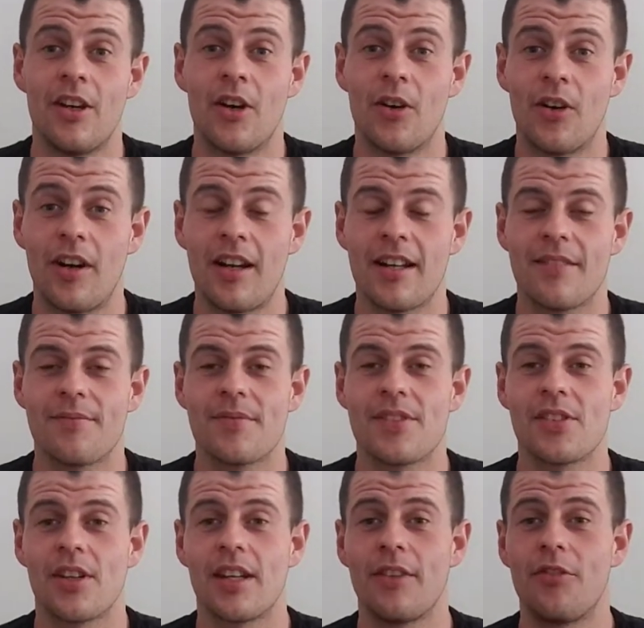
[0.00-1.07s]
Alright,
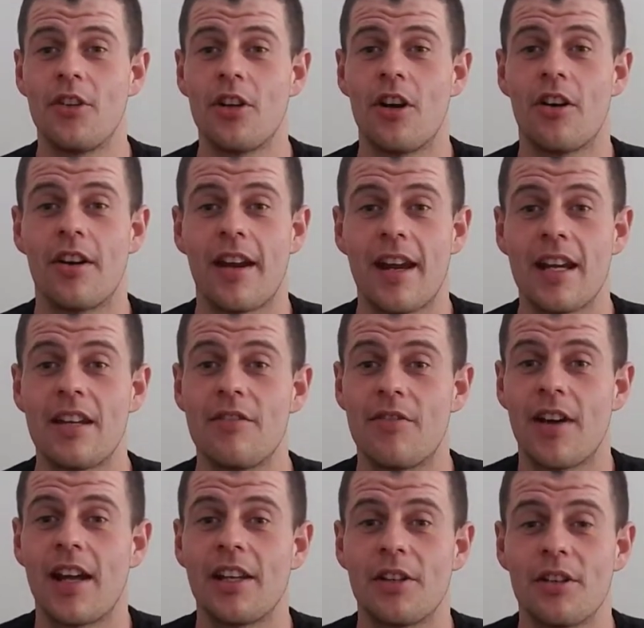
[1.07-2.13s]
so if you got any
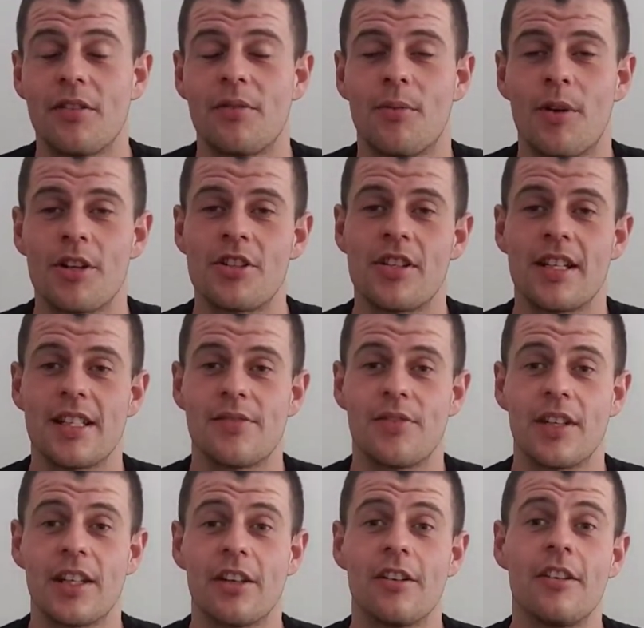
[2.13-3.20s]
value from watching this
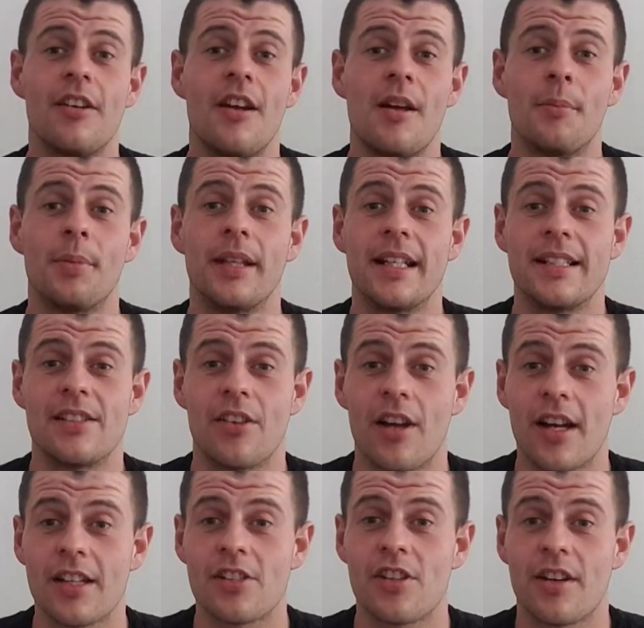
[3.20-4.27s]
video, please
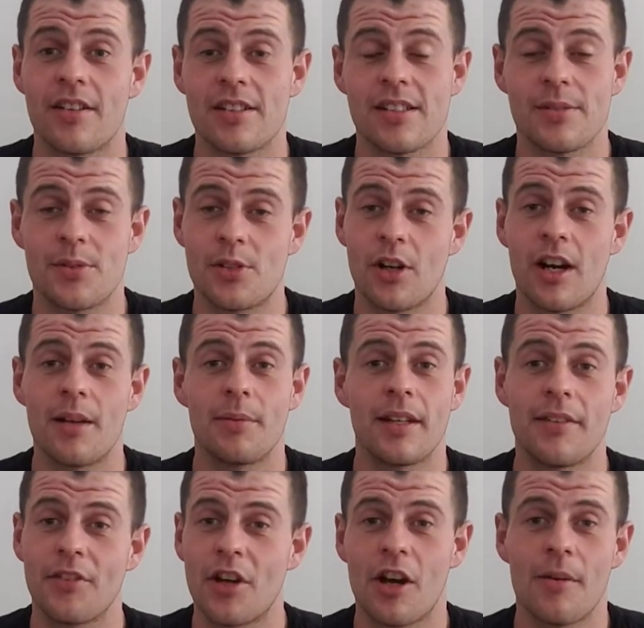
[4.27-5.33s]
like, share and subscribe.
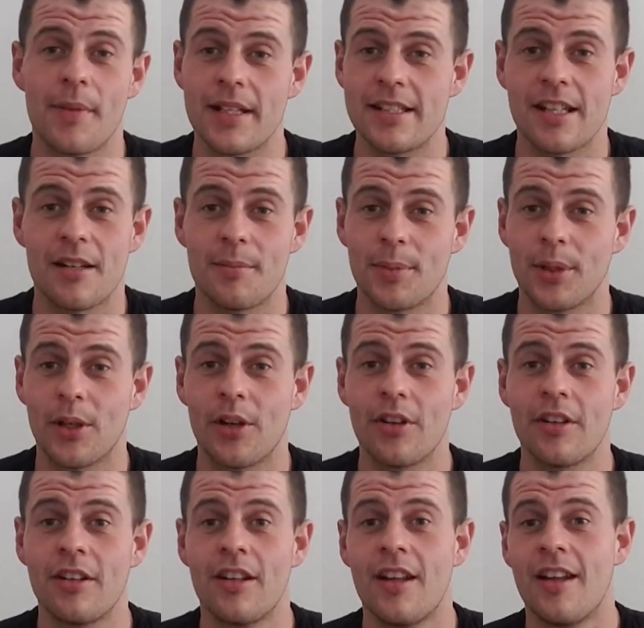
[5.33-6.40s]
Leave a comment down
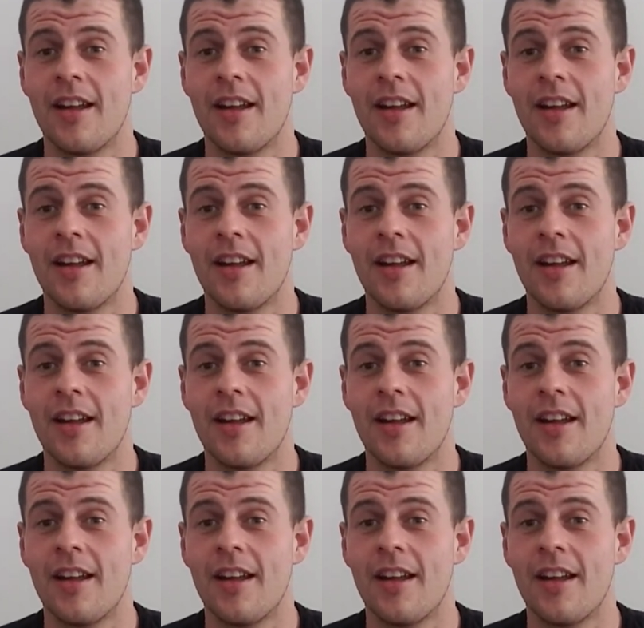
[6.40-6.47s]
below.